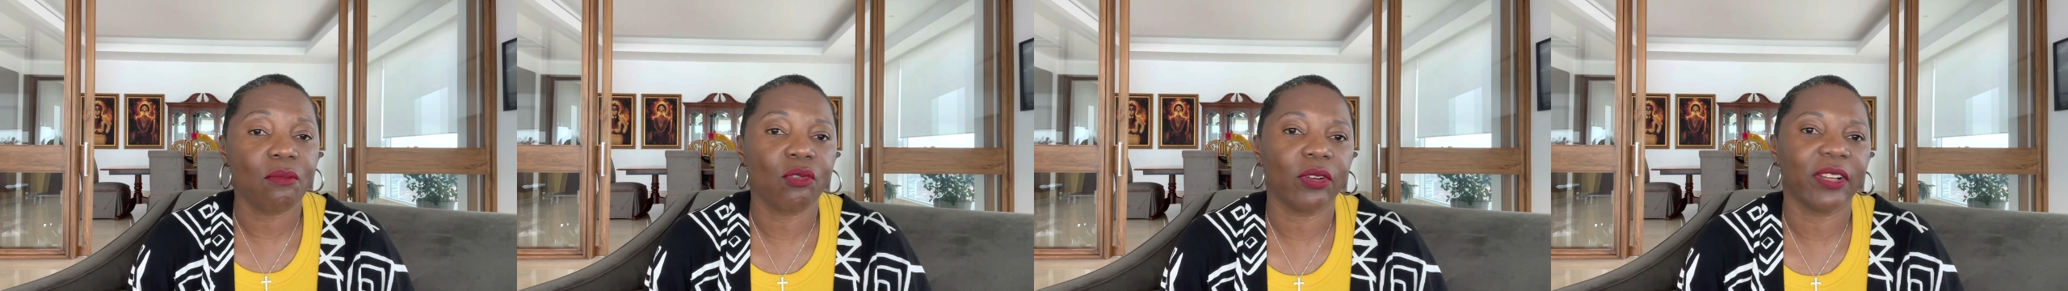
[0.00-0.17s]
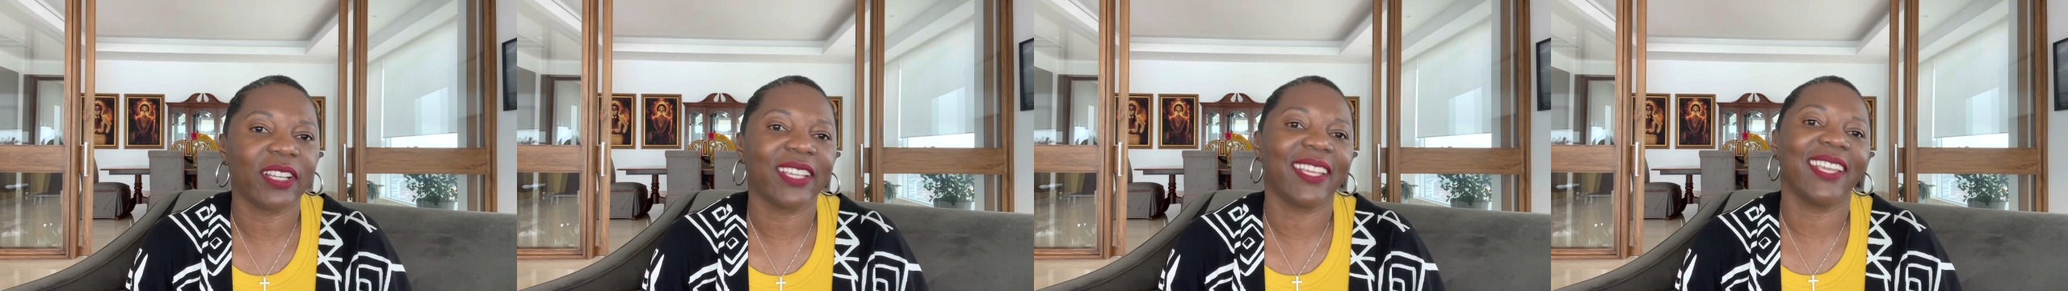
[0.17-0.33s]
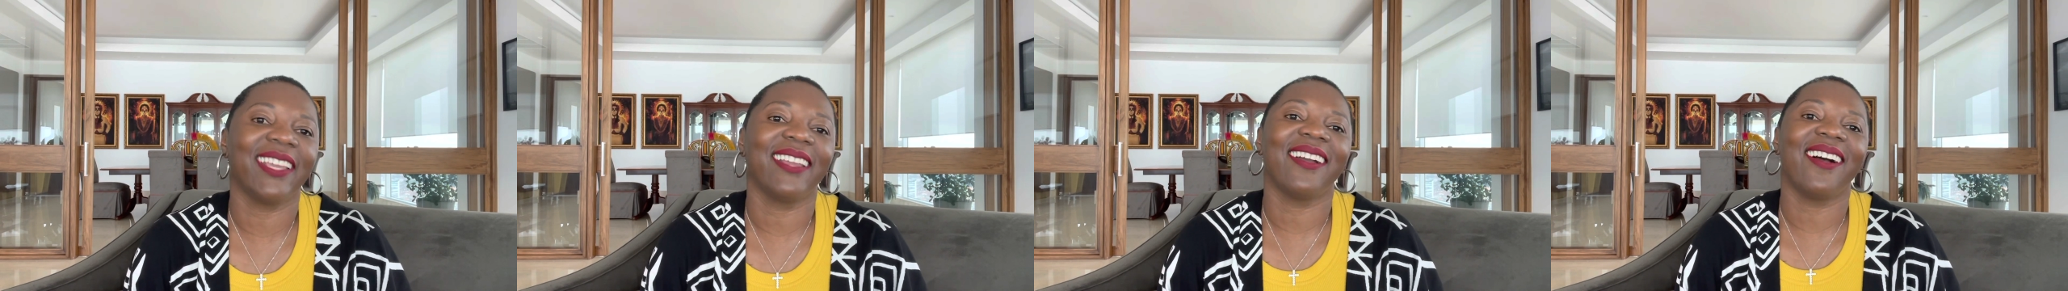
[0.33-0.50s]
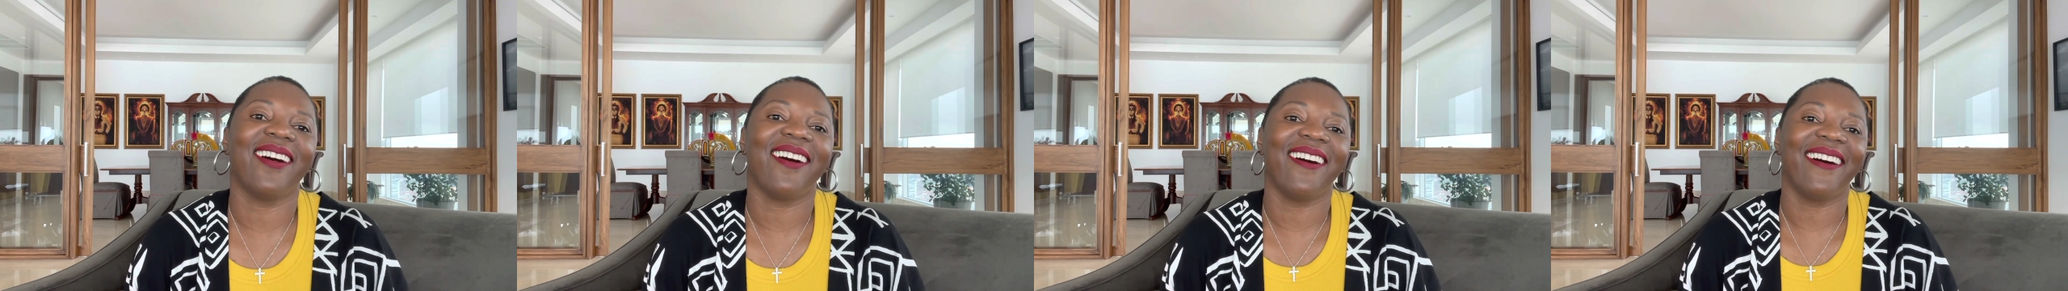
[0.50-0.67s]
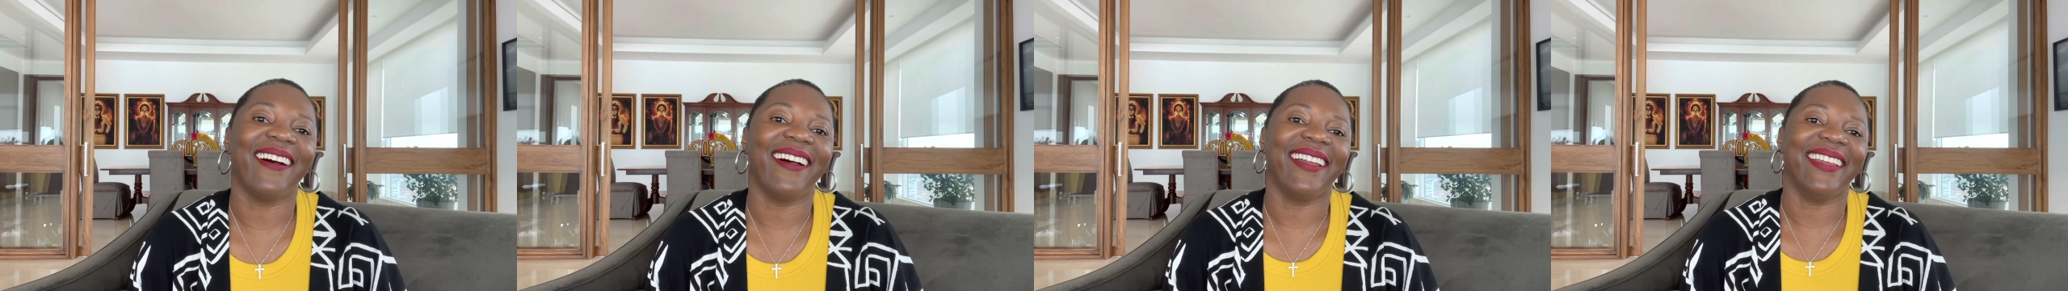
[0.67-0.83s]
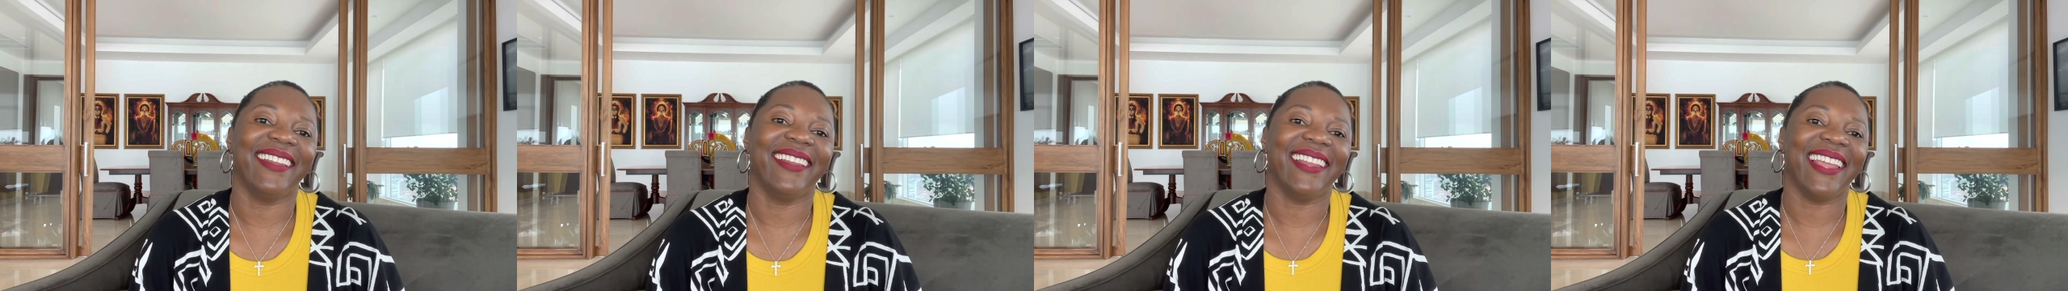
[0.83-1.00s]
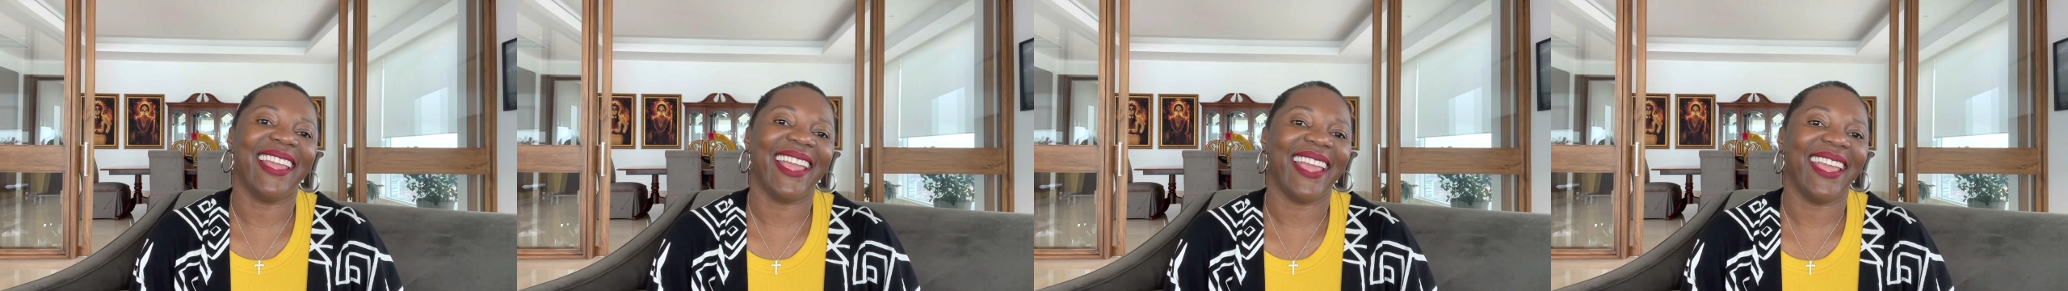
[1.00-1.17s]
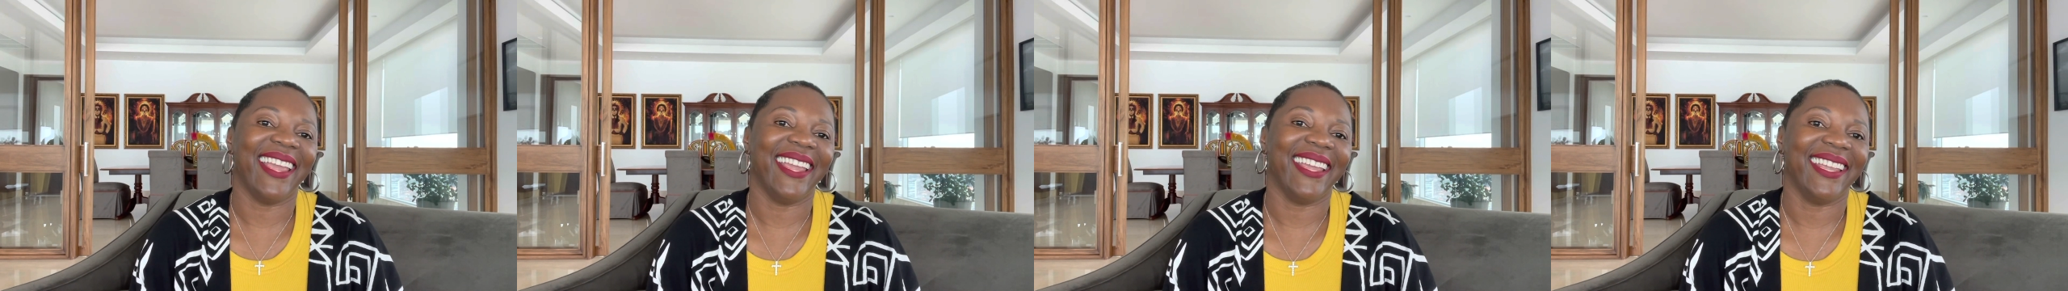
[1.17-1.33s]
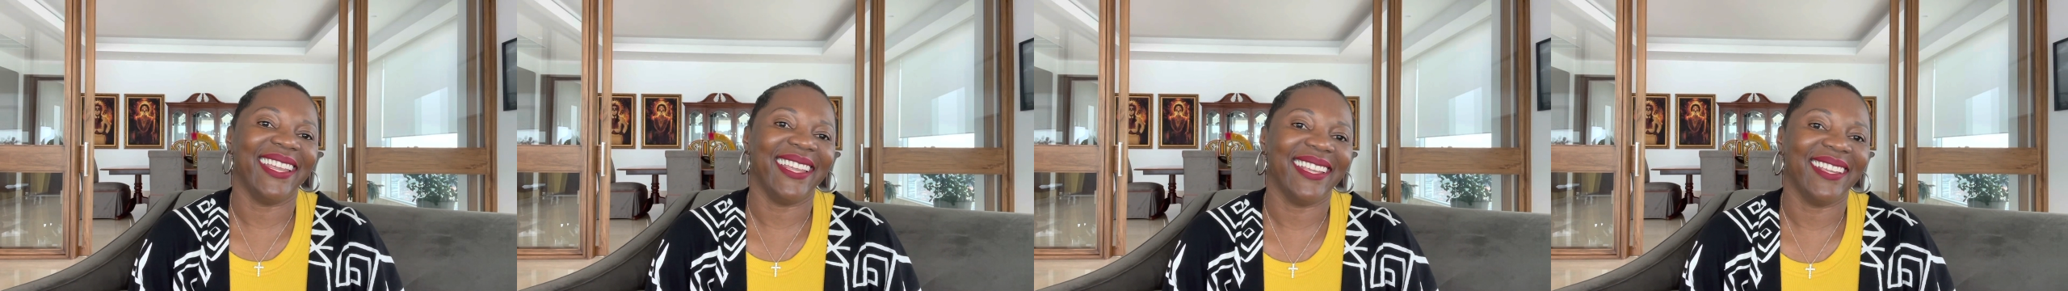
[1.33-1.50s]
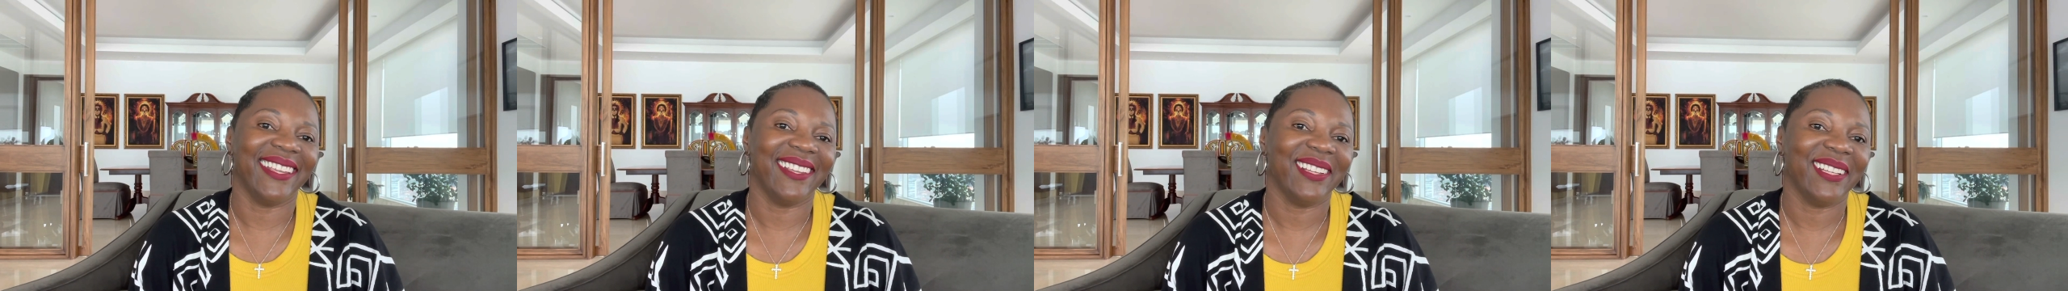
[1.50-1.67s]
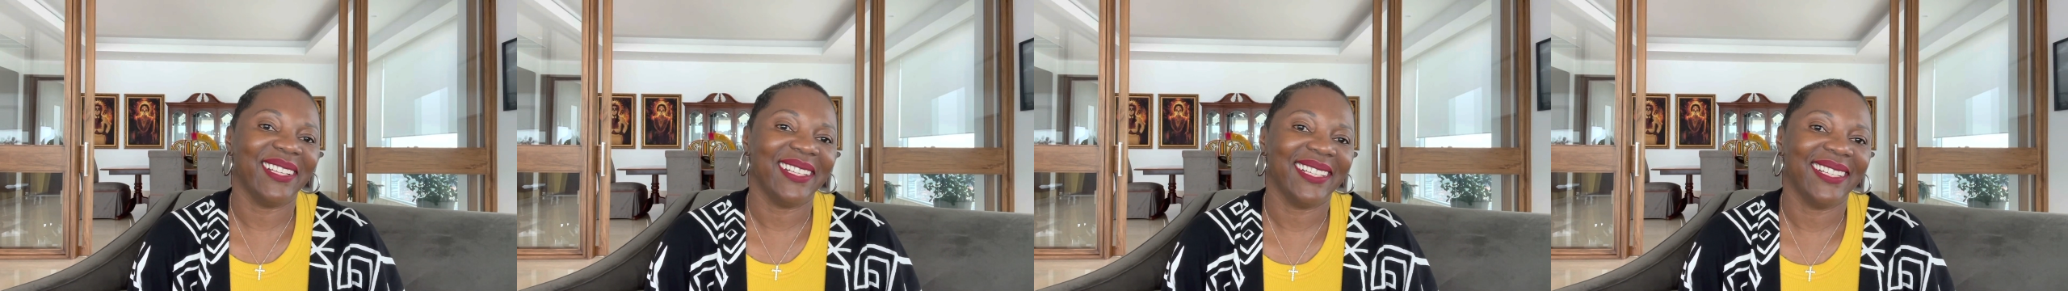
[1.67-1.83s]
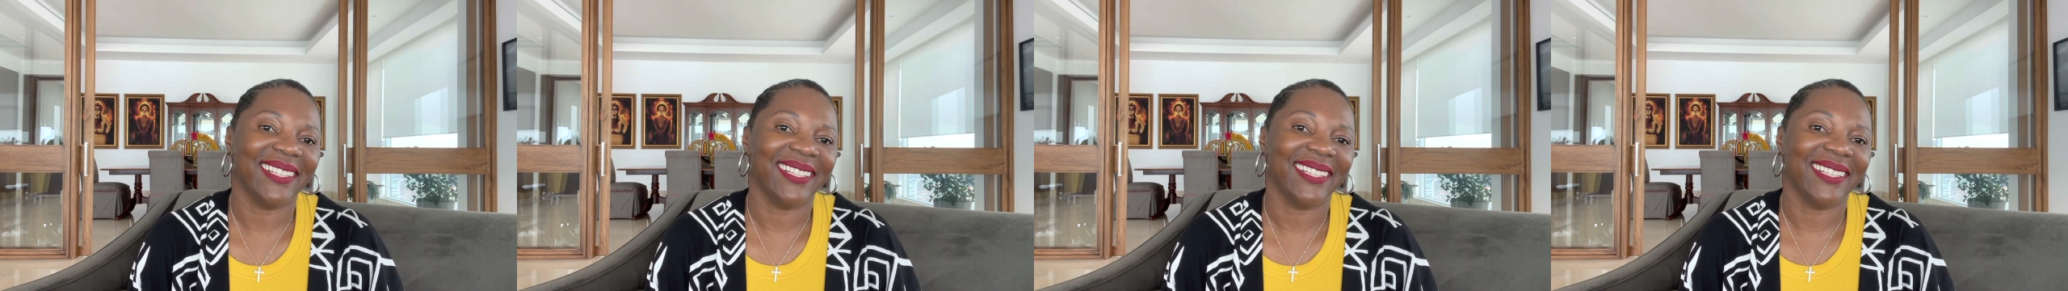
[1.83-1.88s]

working on a